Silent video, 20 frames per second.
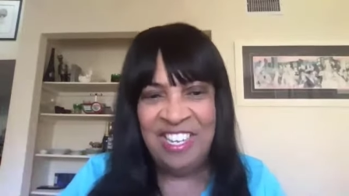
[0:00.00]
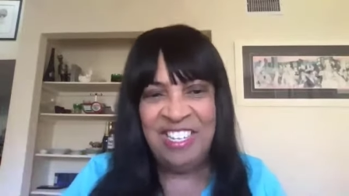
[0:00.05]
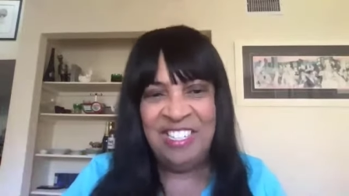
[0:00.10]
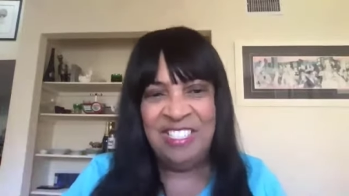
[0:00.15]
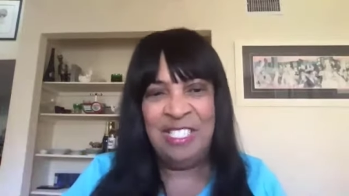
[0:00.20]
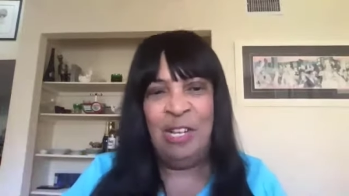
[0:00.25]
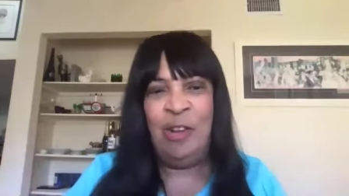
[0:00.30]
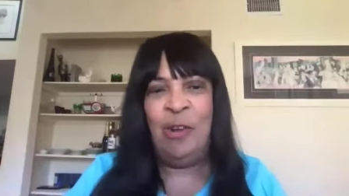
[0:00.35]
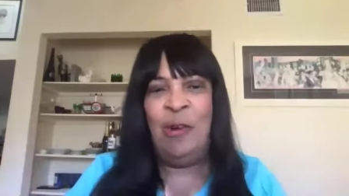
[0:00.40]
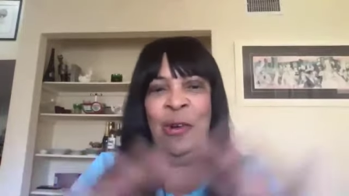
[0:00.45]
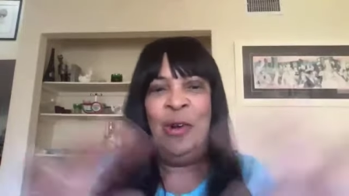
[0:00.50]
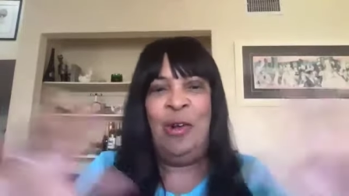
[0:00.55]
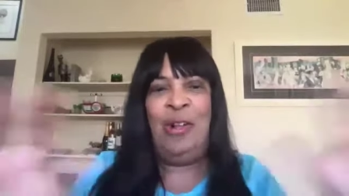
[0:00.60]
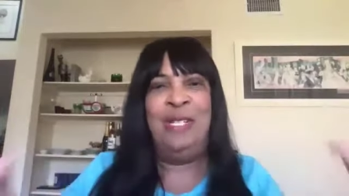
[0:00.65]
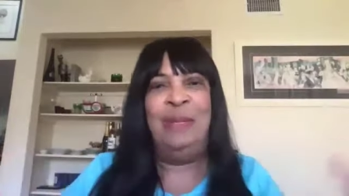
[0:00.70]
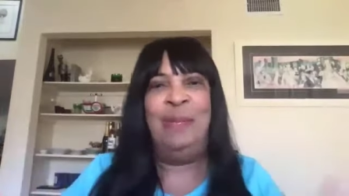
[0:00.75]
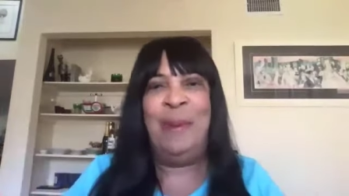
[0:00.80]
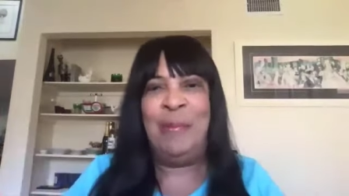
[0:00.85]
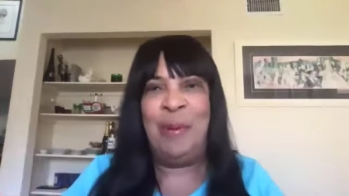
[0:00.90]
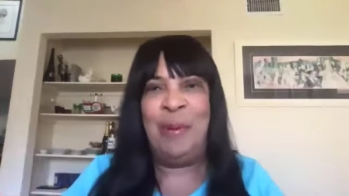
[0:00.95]
So all
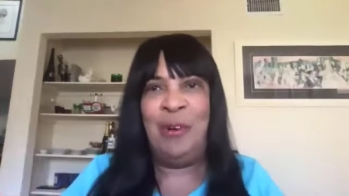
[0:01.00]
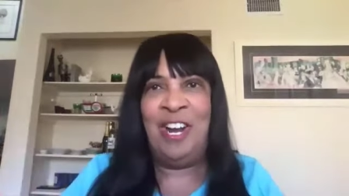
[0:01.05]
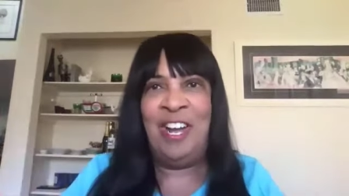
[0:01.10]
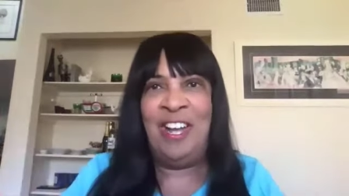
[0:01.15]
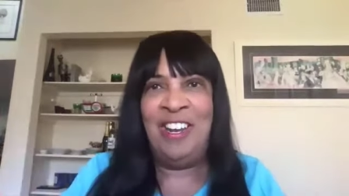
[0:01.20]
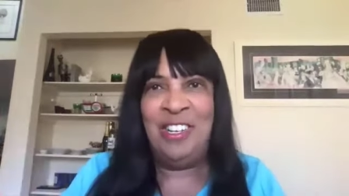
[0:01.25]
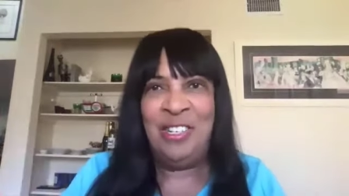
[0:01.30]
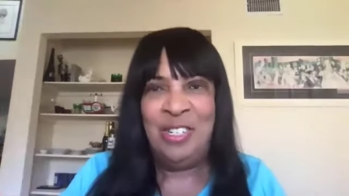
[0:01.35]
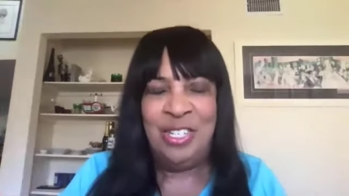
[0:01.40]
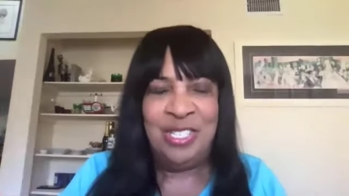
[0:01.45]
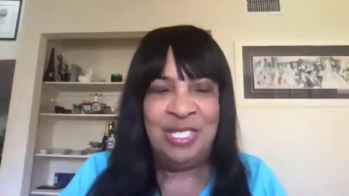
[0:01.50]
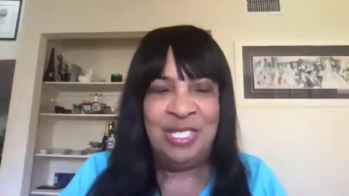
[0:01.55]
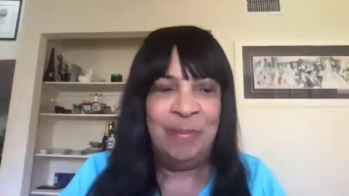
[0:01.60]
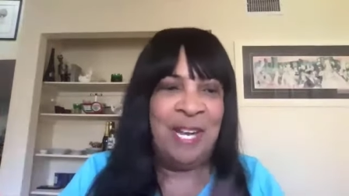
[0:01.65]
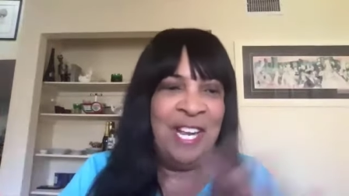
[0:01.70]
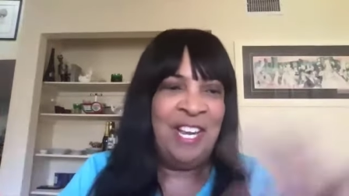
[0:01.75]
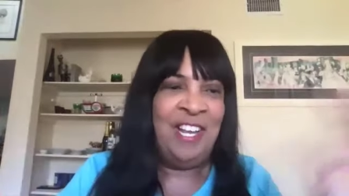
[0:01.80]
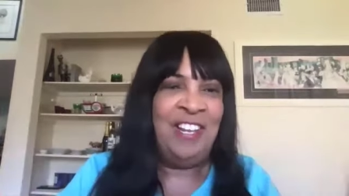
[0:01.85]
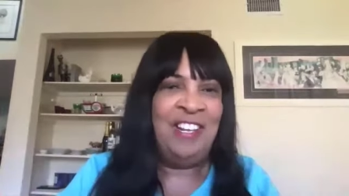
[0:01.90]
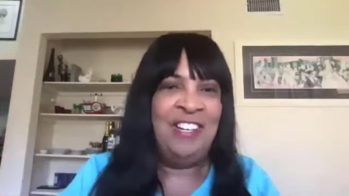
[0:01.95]
the people were ologists,
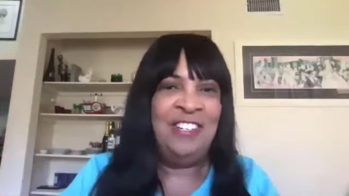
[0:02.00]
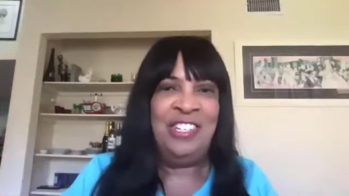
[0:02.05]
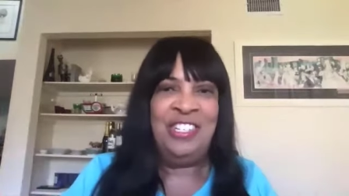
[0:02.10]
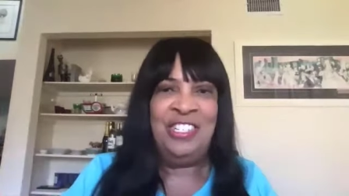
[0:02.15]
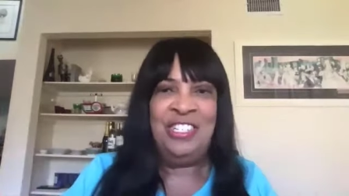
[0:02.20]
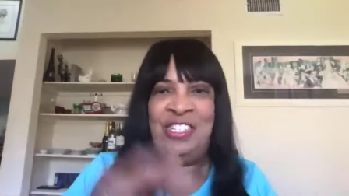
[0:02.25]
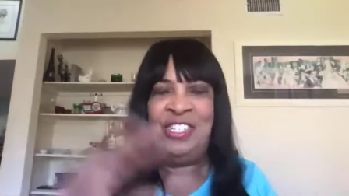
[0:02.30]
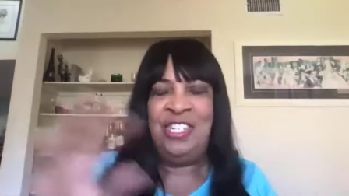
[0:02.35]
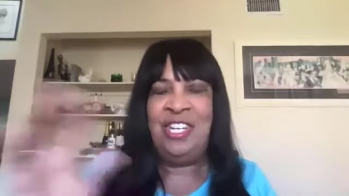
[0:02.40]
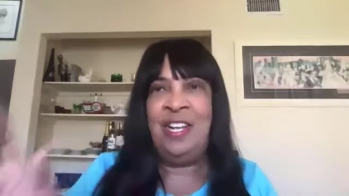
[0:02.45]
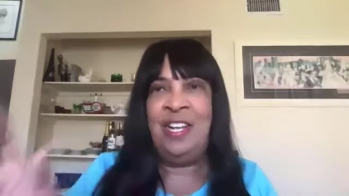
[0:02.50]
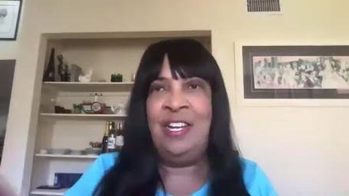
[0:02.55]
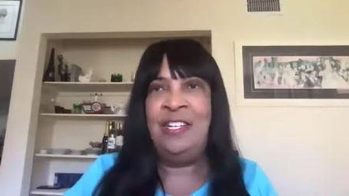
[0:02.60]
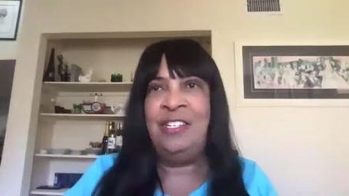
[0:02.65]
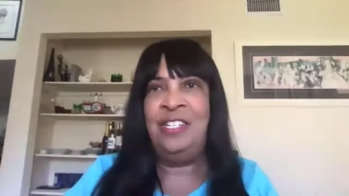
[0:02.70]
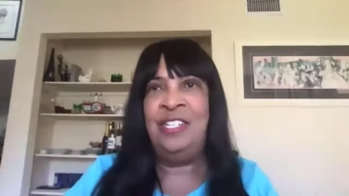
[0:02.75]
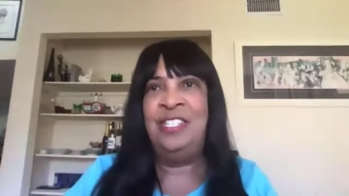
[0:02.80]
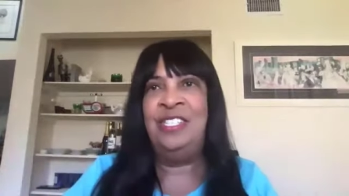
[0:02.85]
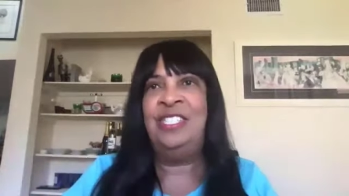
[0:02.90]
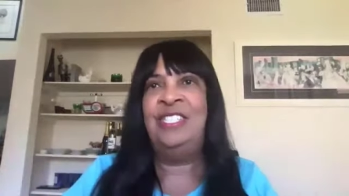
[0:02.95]
biologists,
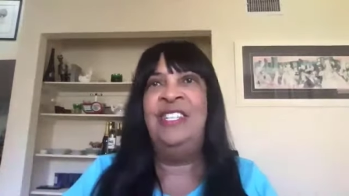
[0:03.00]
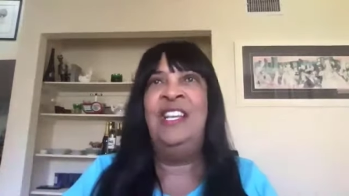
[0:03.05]
geologists,